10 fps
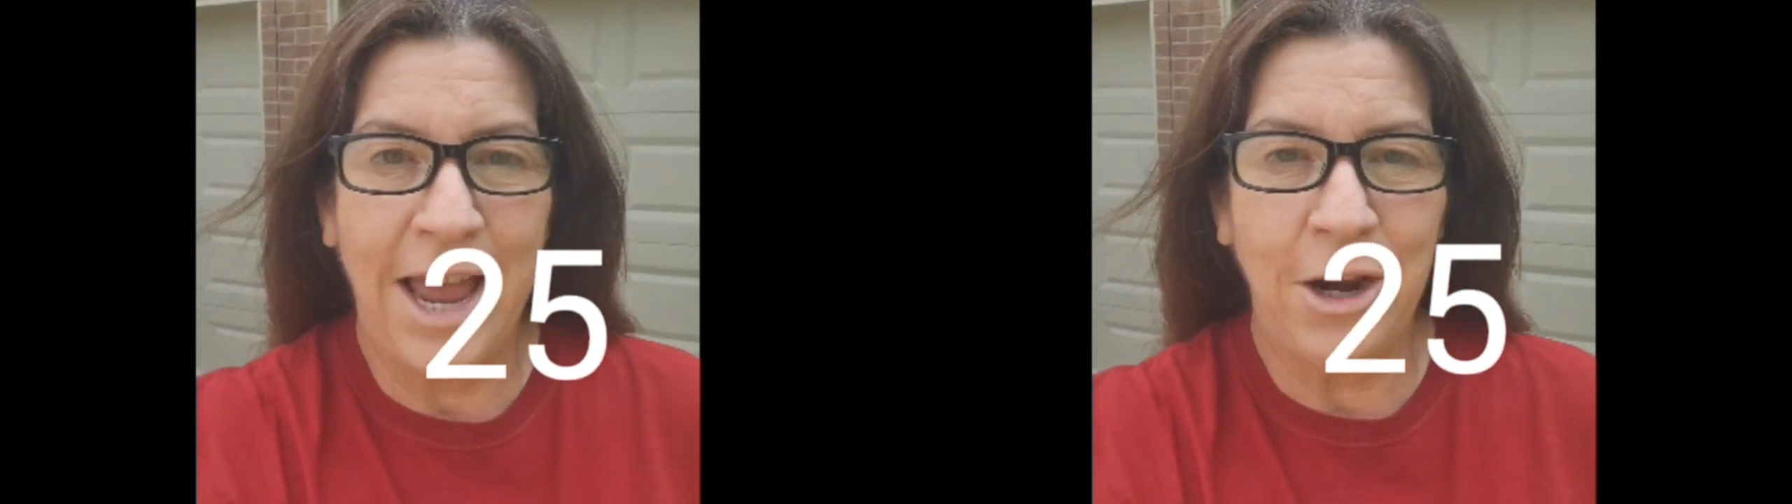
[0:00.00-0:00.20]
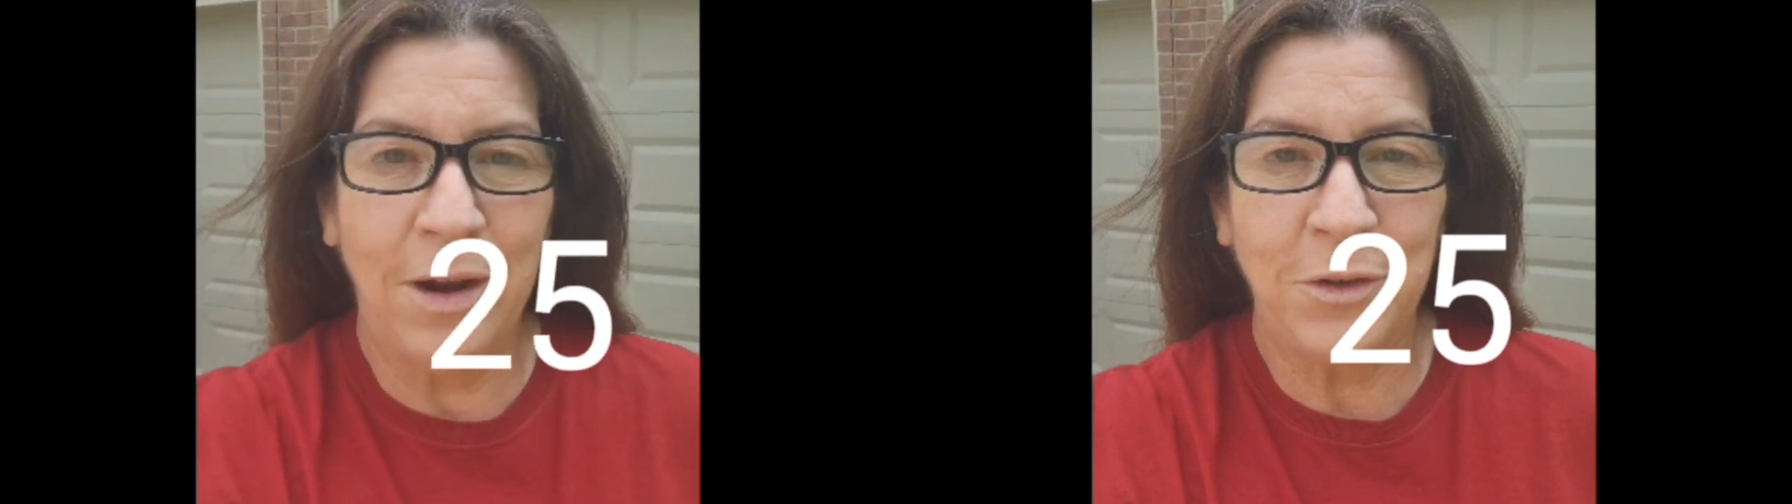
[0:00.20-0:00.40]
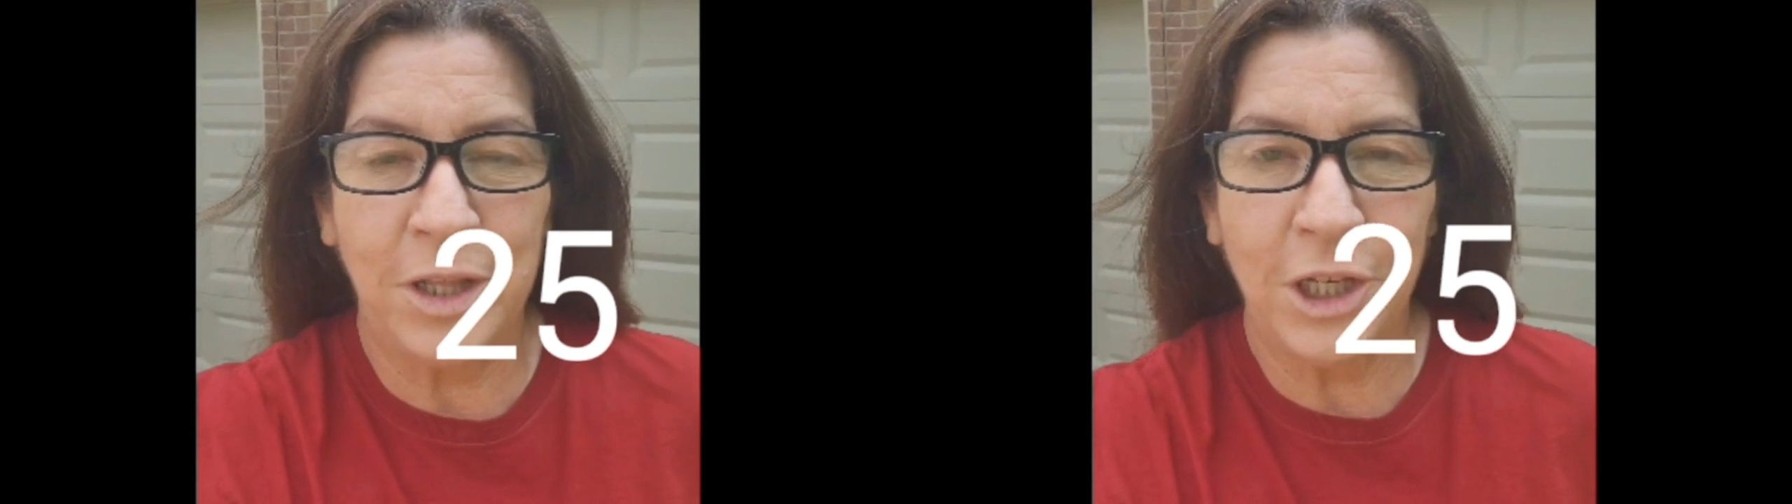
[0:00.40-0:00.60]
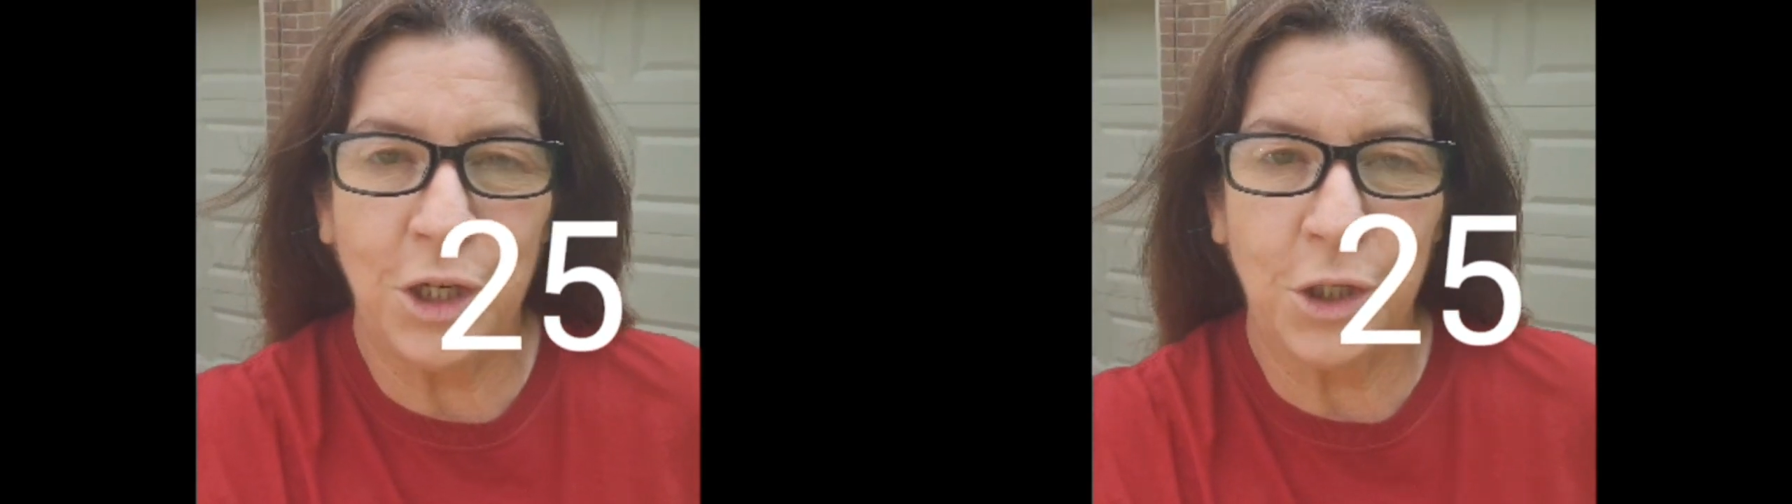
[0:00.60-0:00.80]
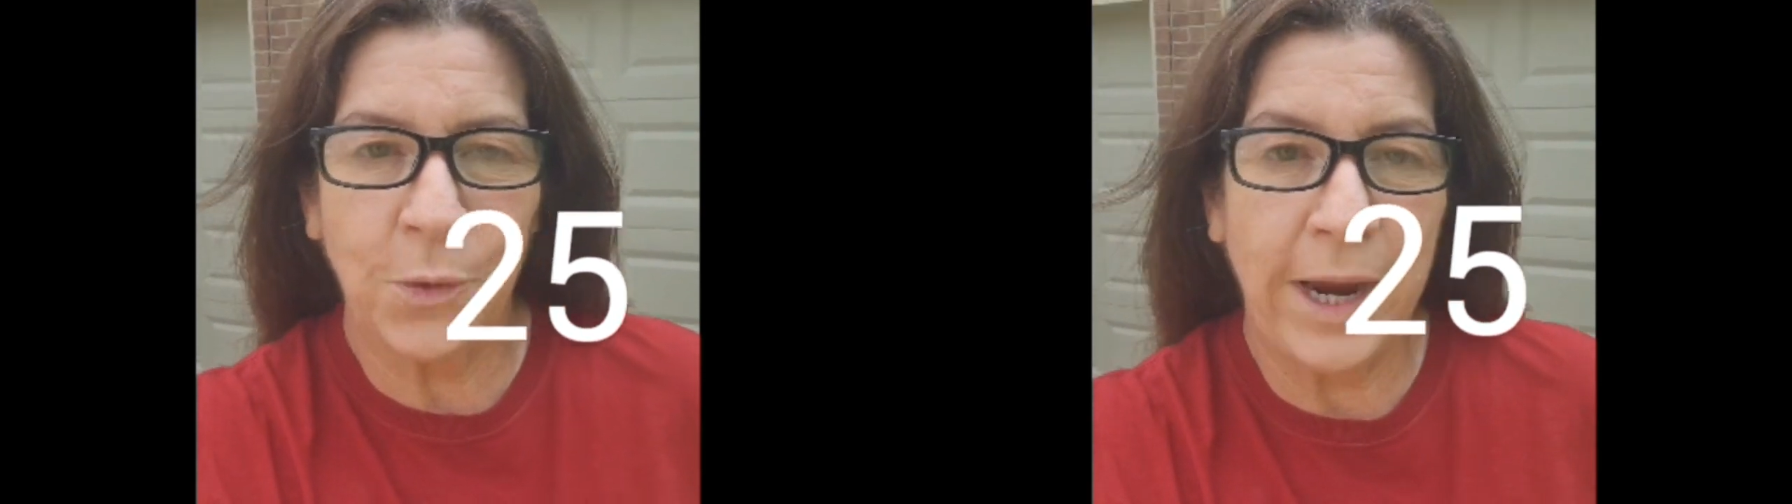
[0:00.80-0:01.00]
higher after
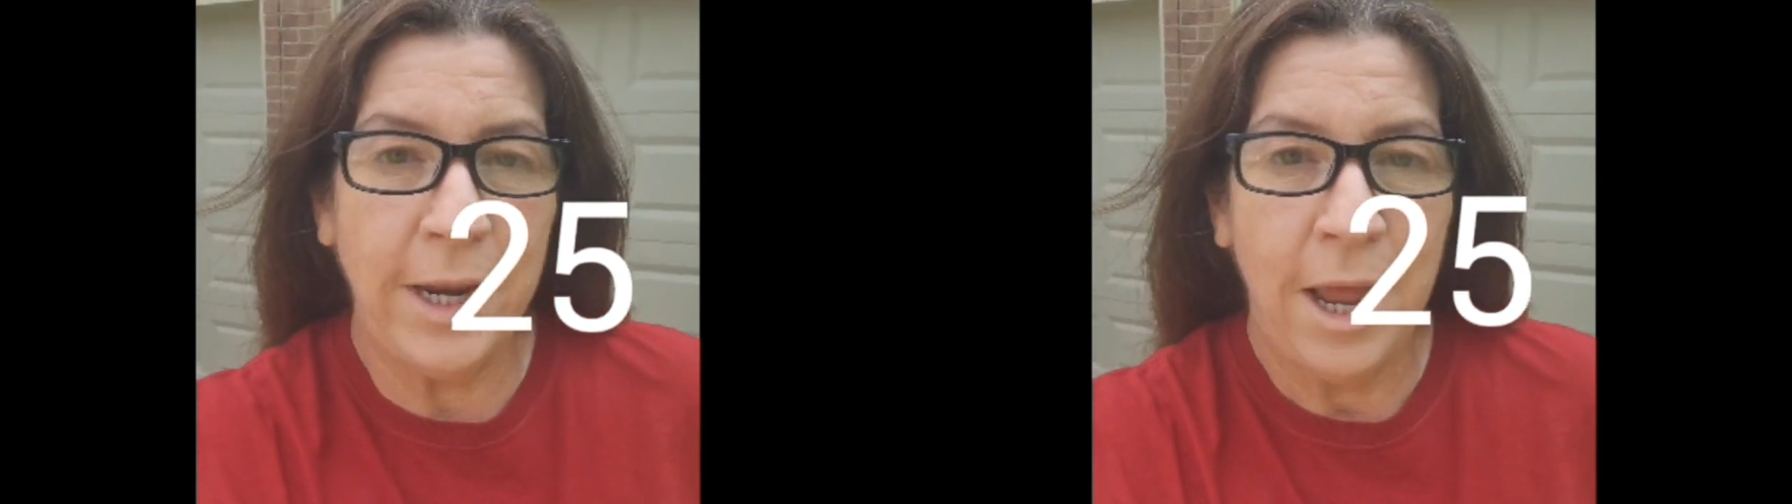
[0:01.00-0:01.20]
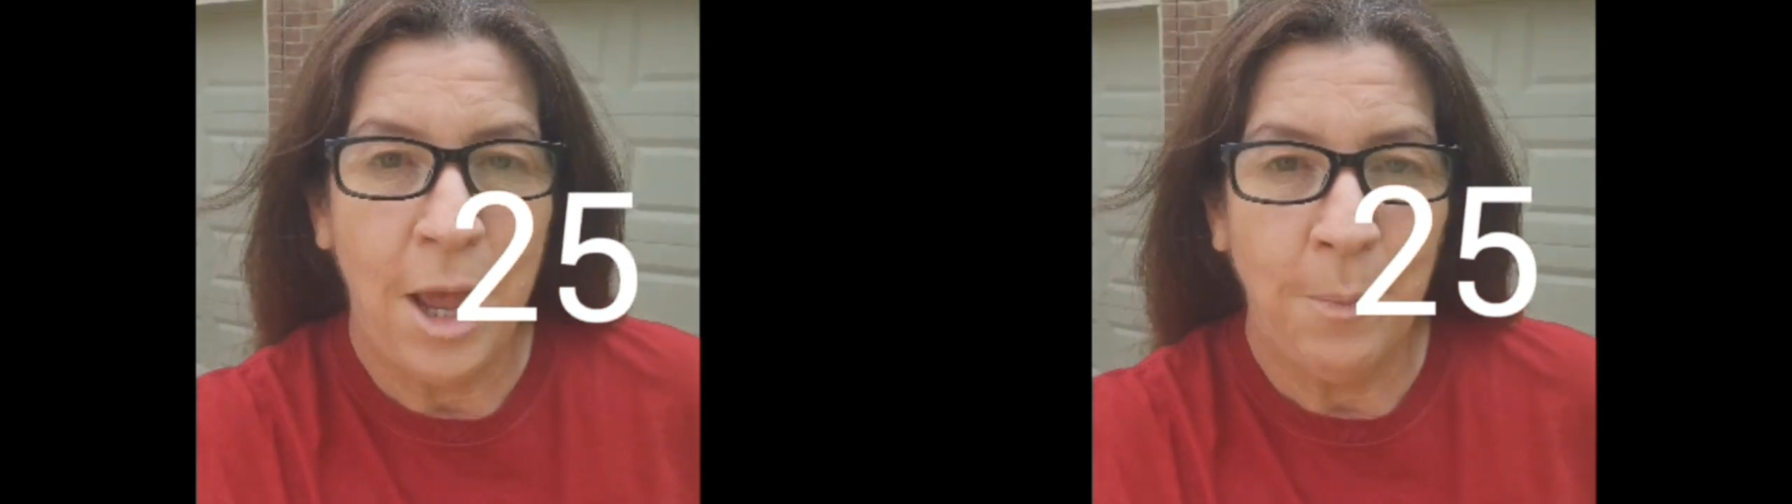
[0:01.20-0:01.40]
this year's rain,